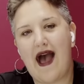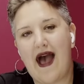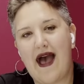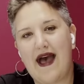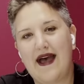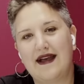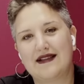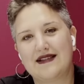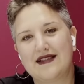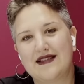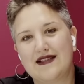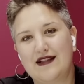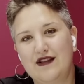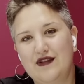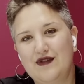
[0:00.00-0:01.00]
and
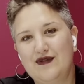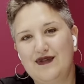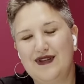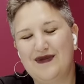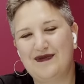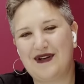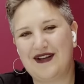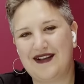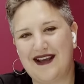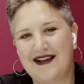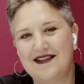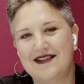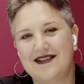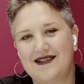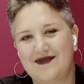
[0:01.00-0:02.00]
see you in my
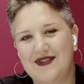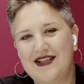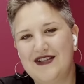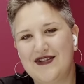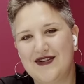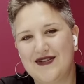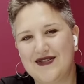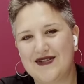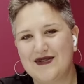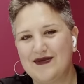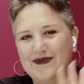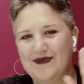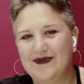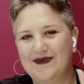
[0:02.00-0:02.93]
next videos.